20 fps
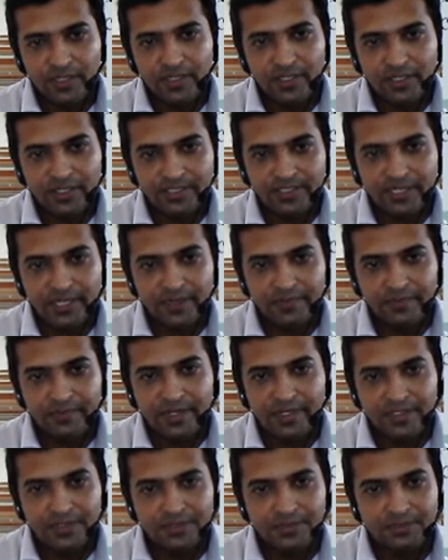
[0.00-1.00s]
is named
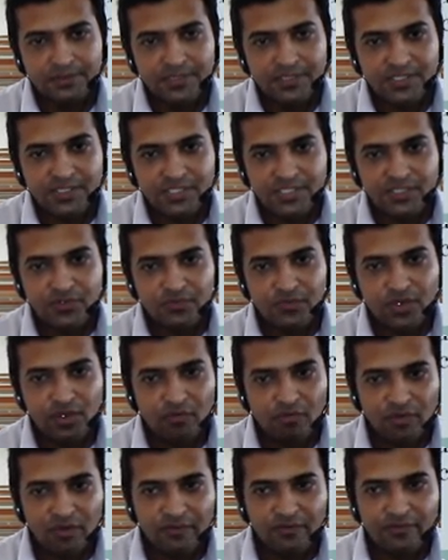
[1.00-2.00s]
as business
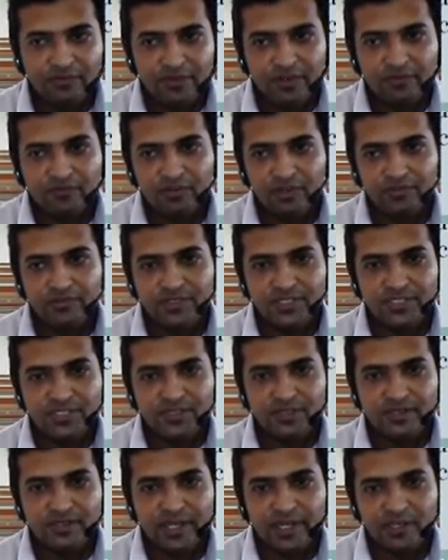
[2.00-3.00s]
view of
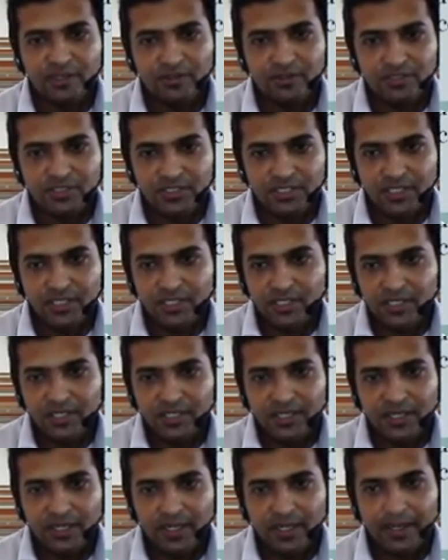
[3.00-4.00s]
information technology
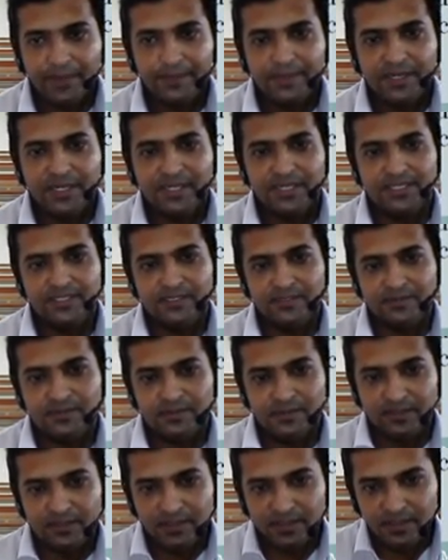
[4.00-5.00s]

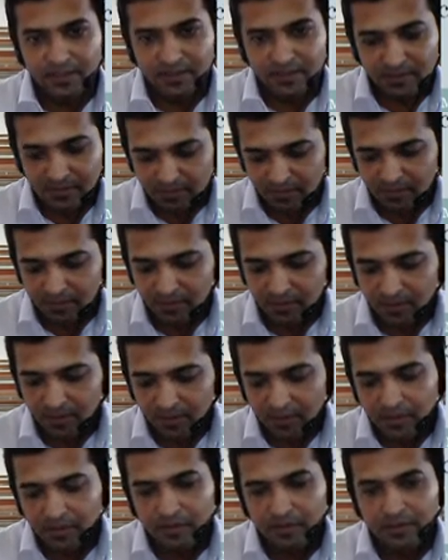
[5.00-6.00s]
applications. In this
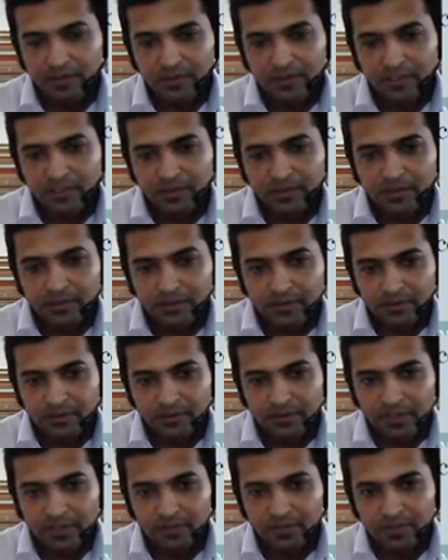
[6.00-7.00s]

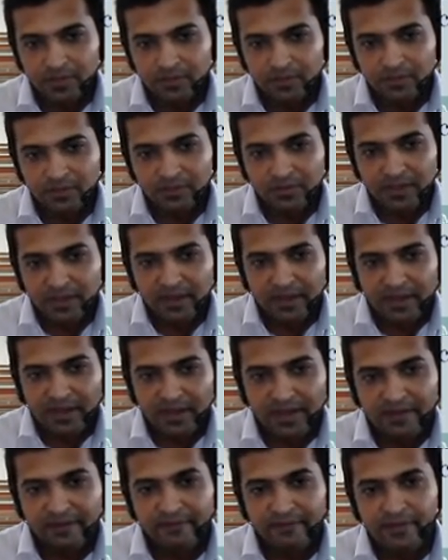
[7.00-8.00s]
we are going to
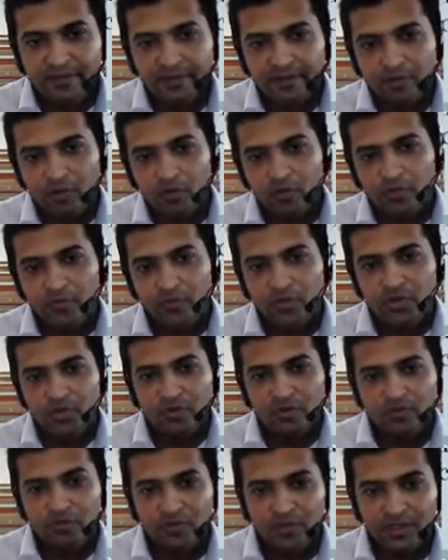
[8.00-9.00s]
have an overview
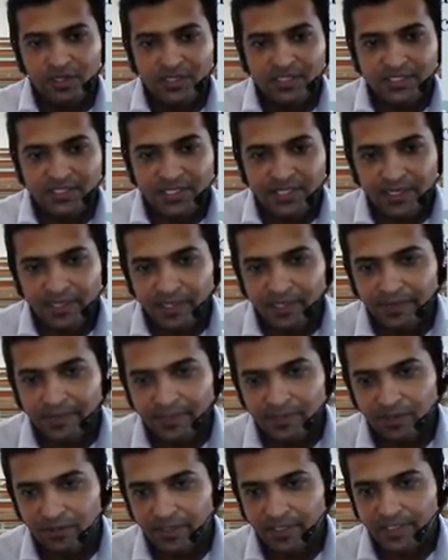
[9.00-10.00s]
of what is an enterprise
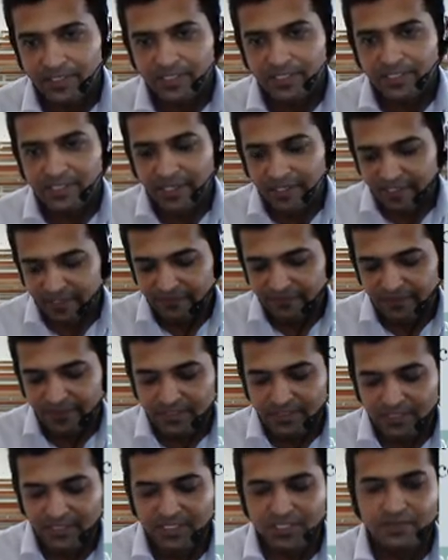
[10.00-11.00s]
organization and its
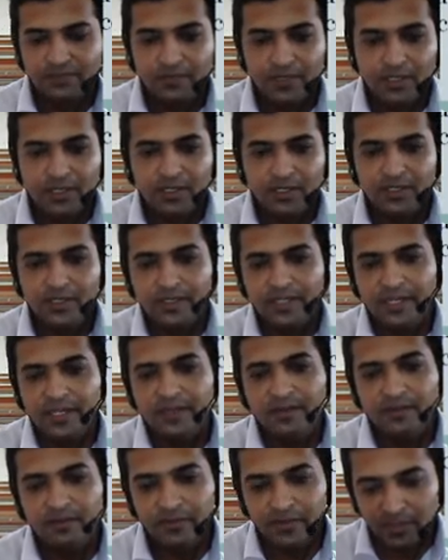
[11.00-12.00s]
functions. We'll
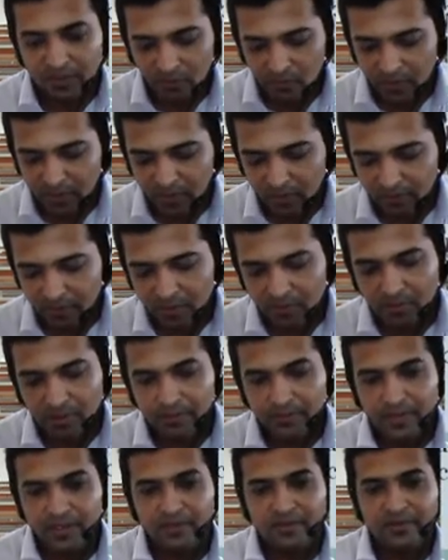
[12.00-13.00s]
deal with one of the
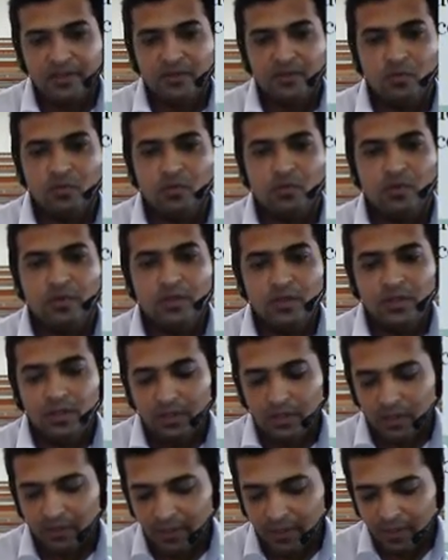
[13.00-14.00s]
topic in
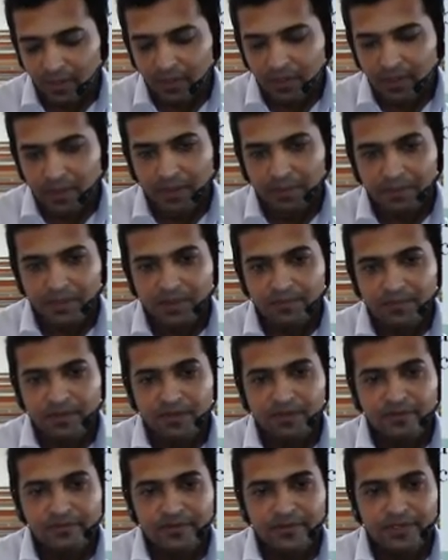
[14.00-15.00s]
our
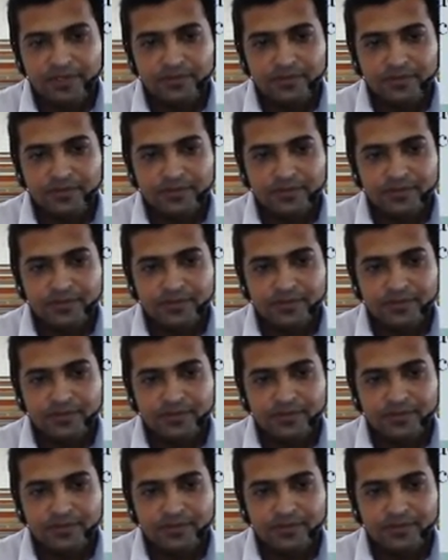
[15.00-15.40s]
upcoming videos,